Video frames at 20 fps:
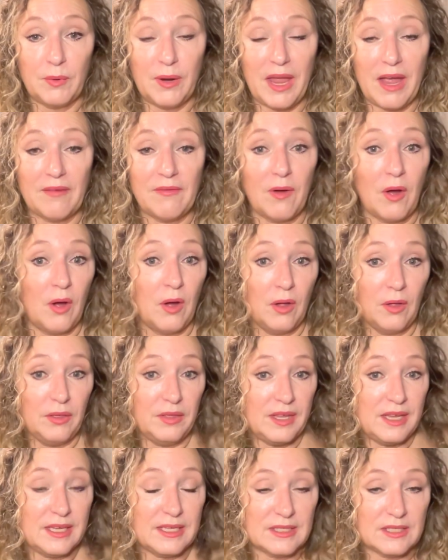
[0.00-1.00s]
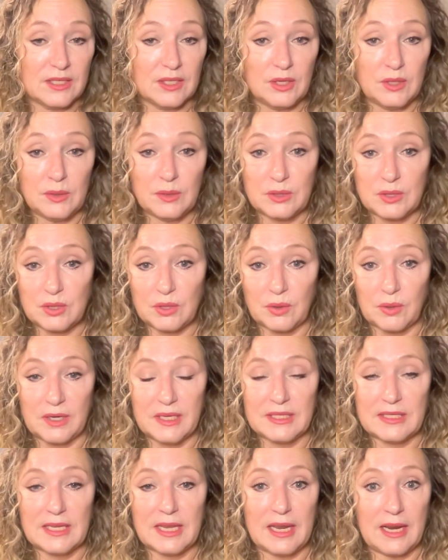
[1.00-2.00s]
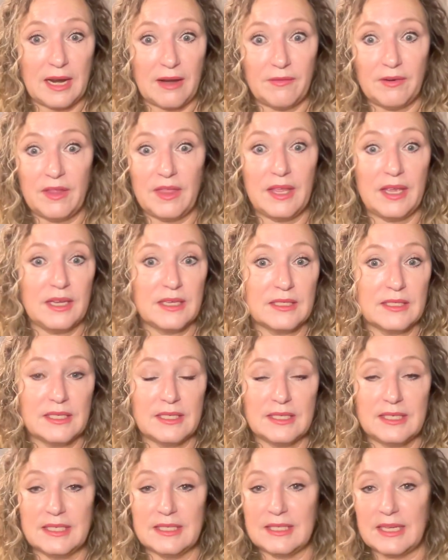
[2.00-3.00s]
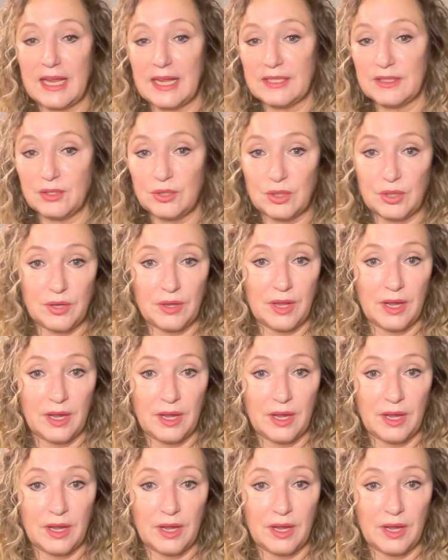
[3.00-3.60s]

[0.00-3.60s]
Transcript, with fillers: We have all these news stories saying everything is a disaster,